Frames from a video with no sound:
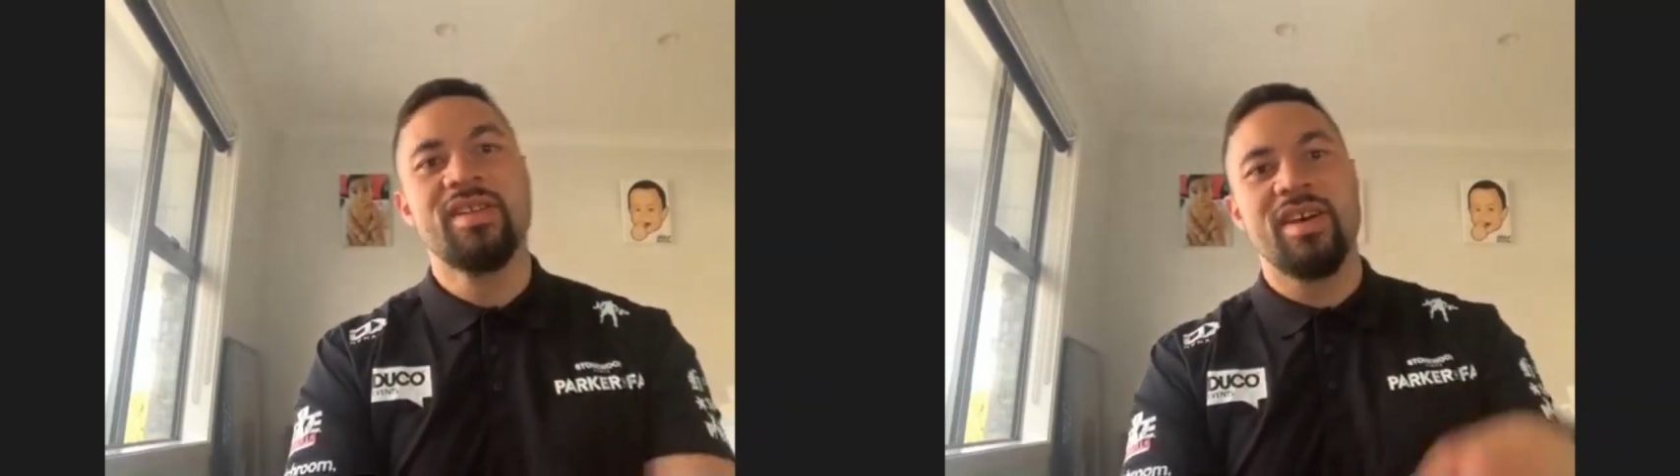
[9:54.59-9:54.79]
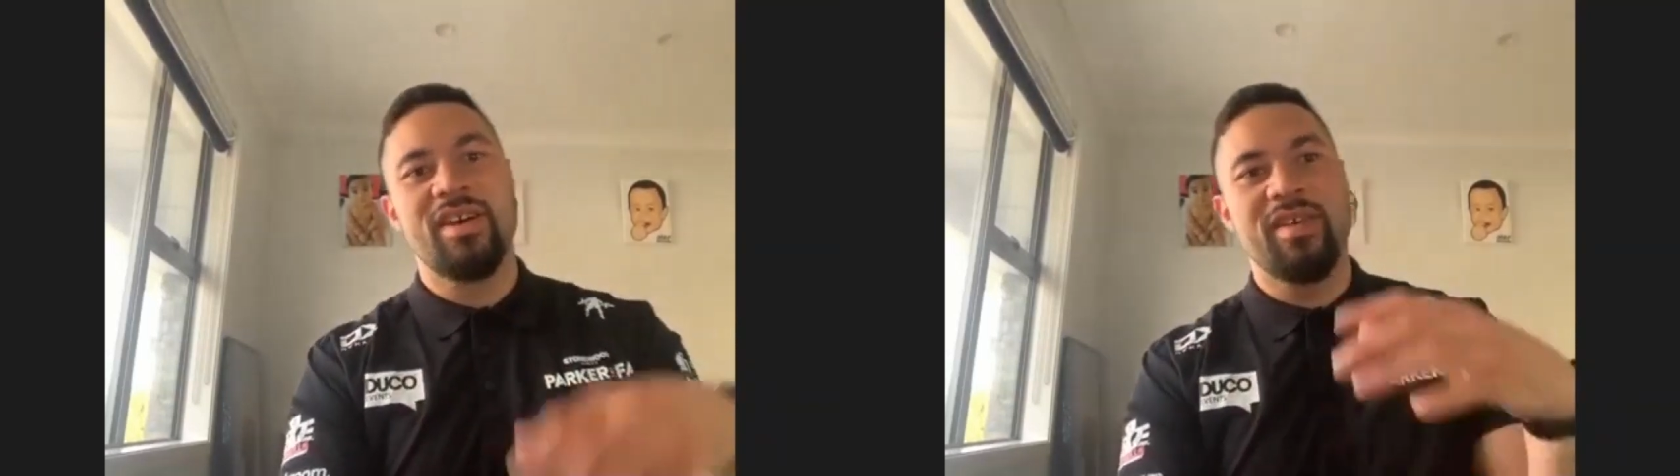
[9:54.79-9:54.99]

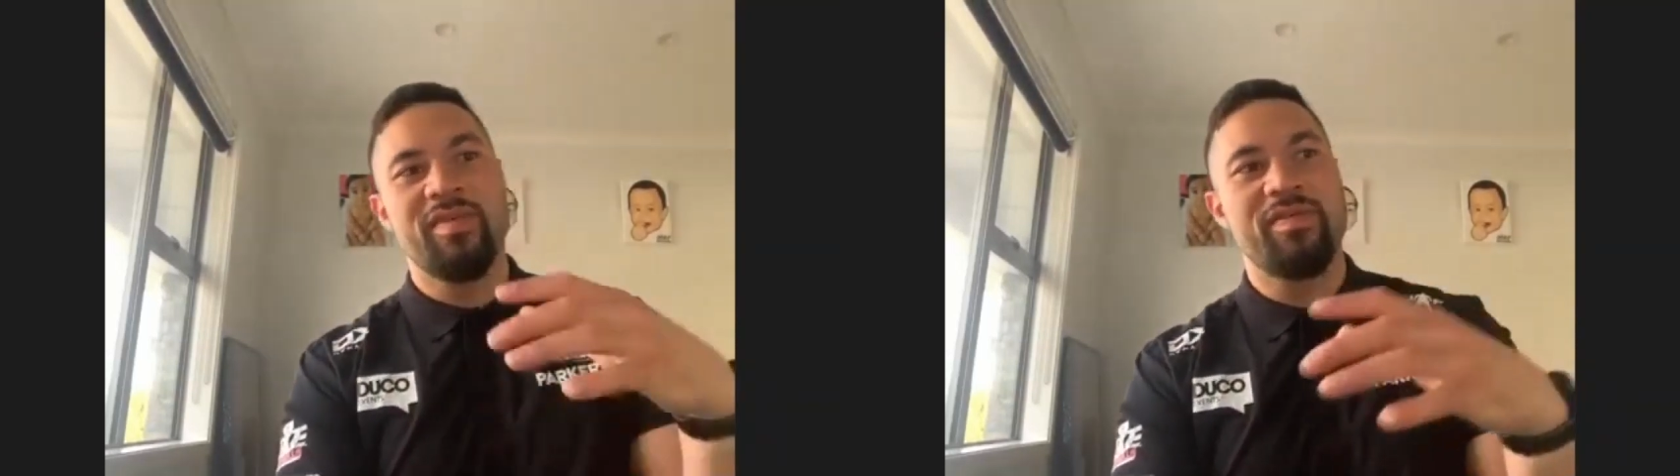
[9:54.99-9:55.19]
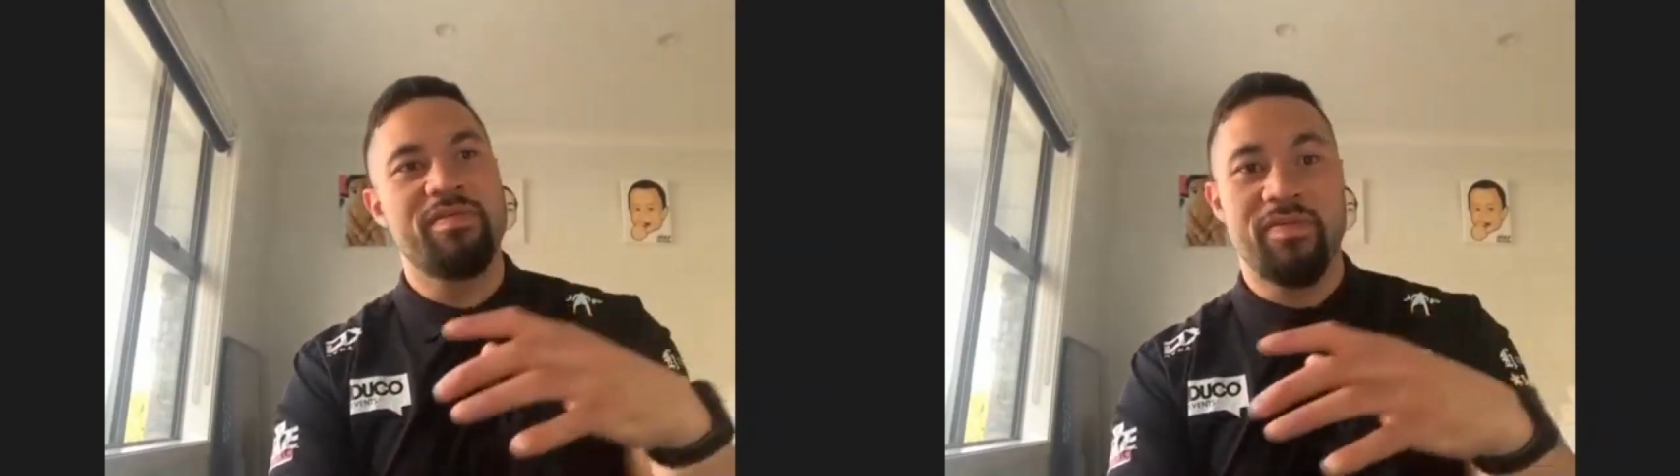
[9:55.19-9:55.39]
I love
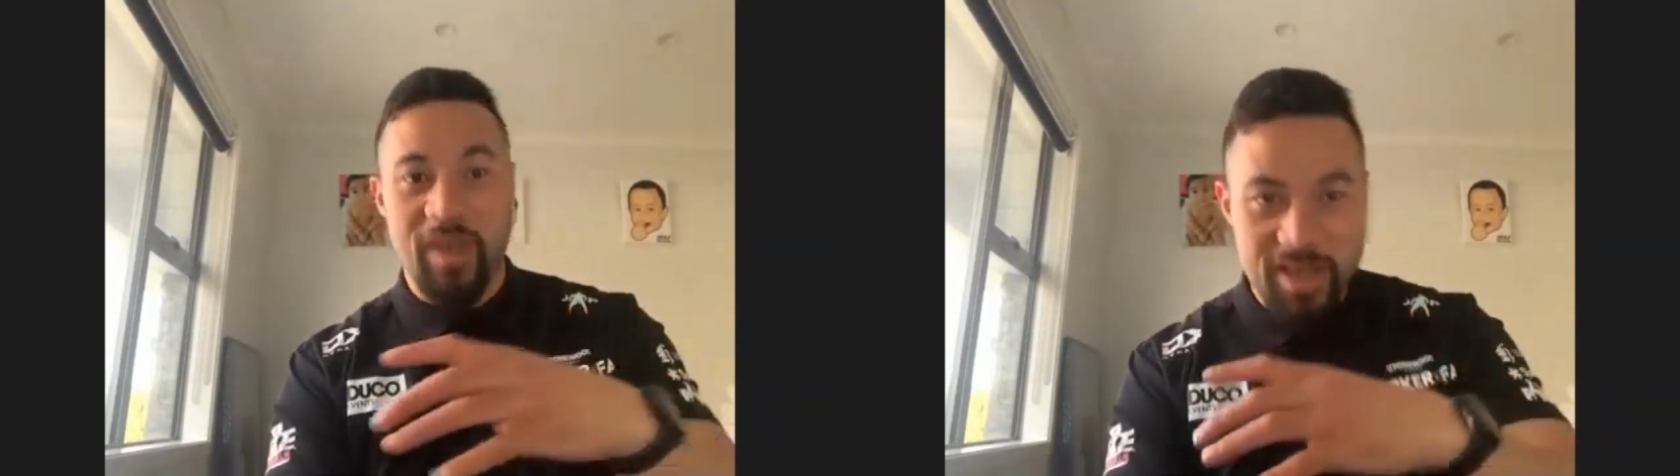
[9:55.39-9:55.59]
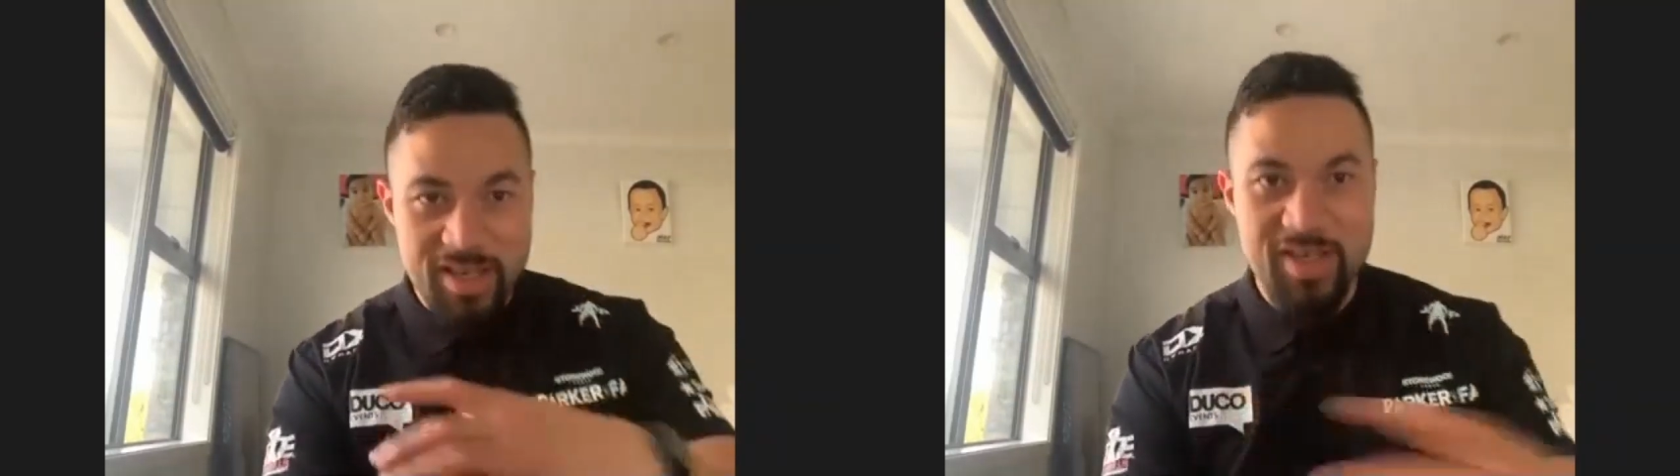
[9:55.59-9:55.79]

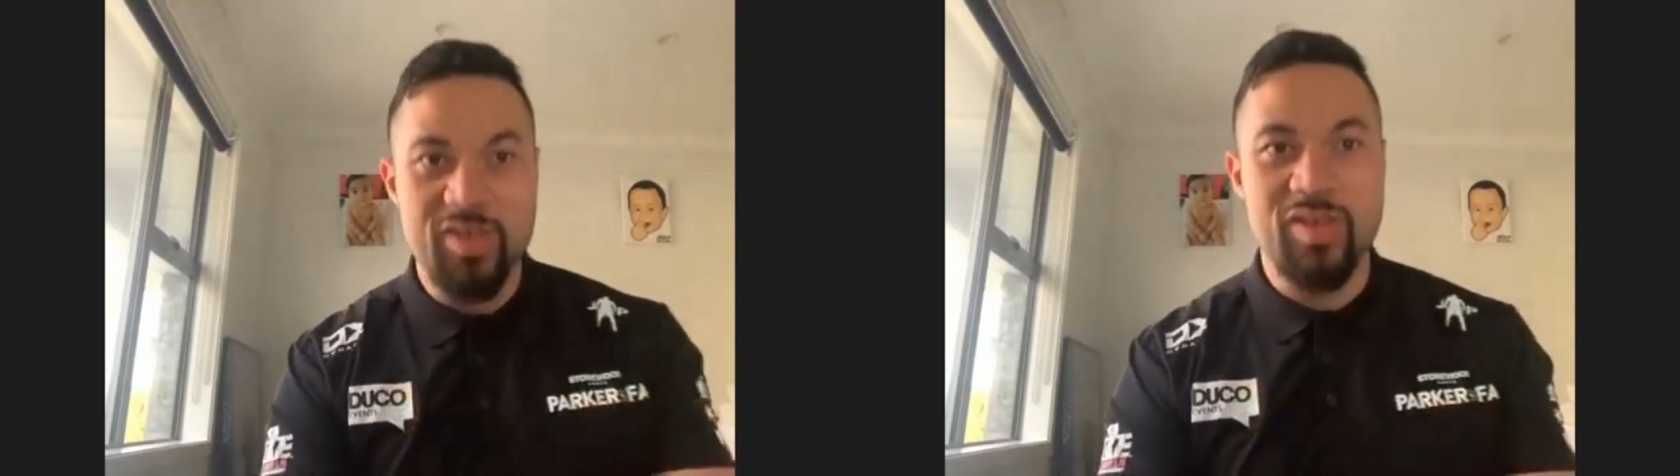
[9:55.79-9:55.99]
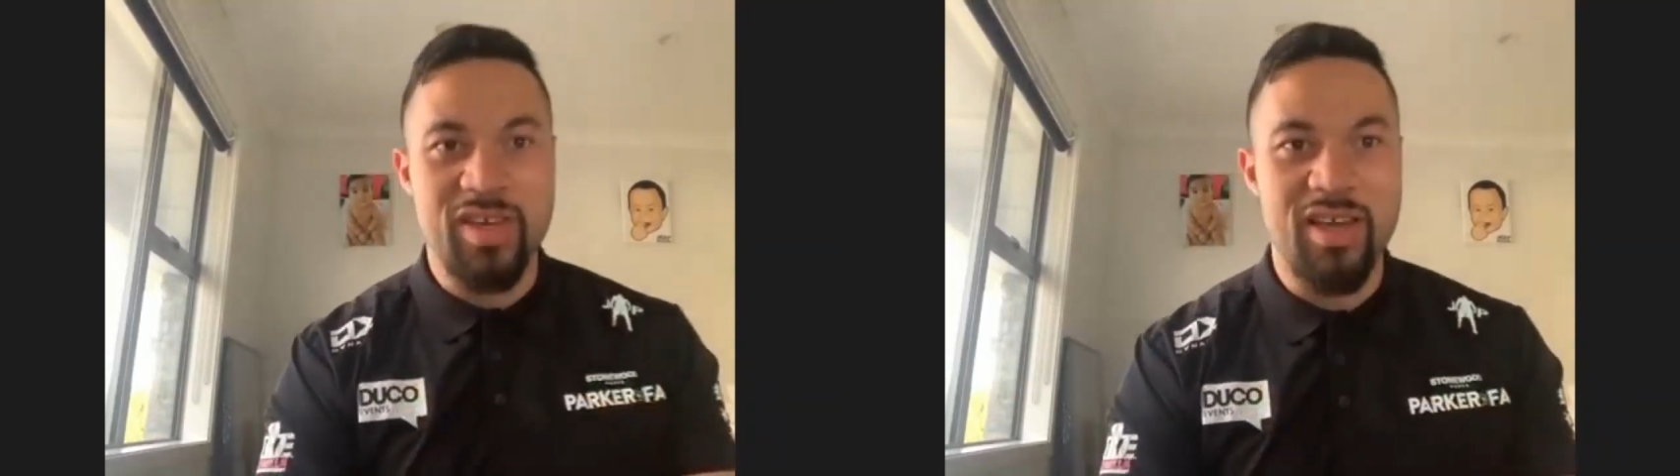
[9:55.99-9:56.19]
fighting in
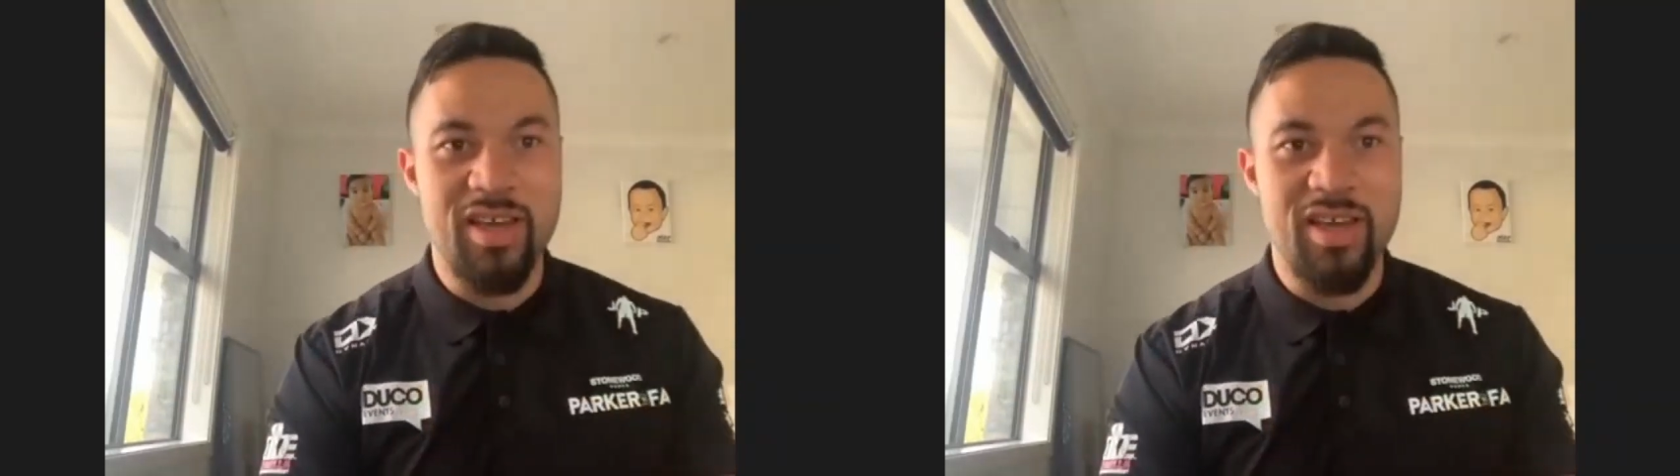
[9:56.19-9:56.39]
the UK.